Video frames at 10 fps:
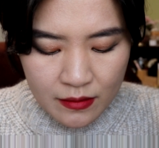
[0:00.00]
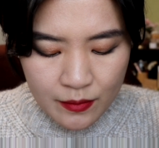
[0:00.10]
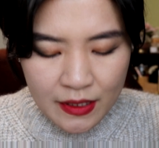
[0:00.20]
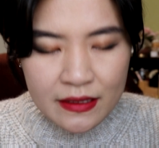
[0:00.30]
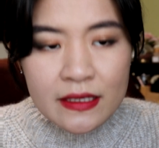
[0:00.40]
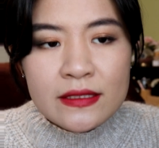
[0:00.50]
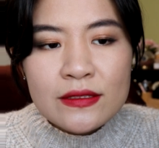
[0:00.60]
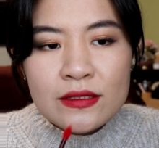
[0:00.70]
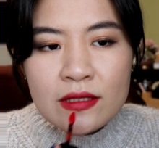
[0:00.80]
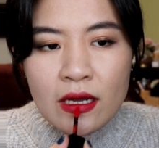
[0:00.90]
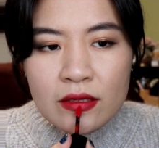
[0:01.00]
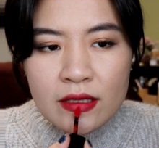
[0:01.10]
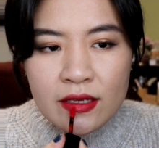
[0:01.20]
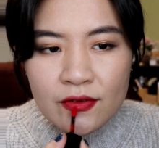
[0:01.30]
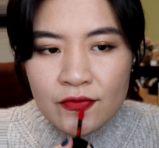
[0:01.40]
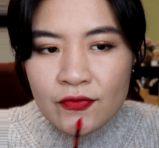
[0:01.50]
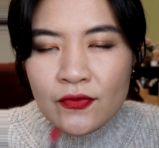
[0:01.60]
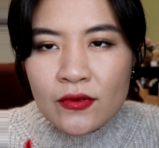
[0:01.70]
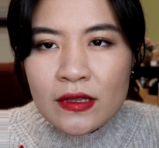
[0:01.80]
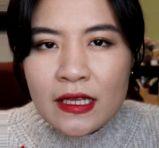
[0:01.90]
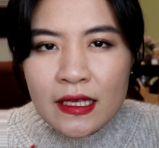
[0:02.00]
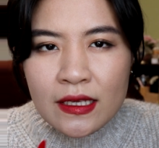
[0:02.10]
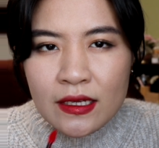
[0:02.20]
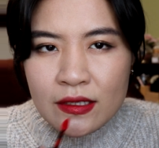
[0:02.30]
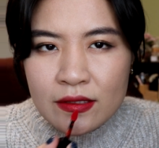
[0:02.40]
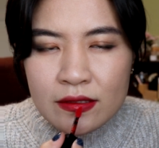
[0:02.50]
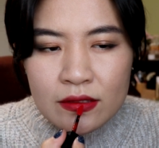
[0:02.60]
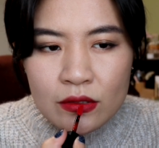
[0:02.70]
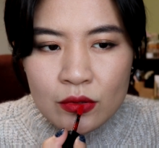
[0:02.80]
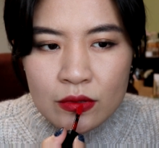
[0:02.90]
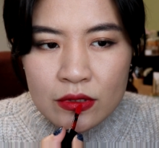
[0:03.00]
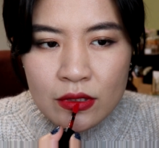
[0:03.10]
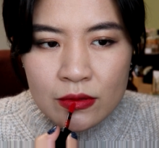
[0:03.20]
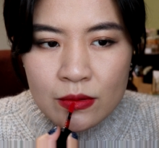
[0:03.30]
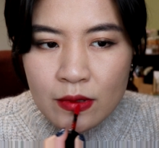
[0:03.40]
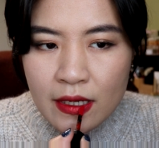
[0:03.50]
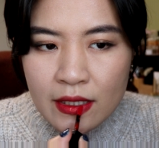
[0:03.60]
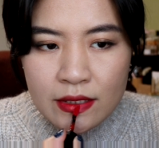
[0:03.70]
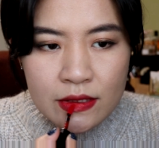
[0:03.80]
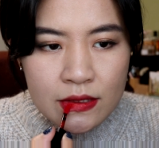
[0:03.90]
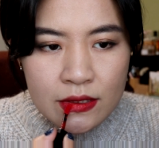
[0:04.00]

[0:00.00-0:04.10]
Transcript: But this is not like fully a cool toned red.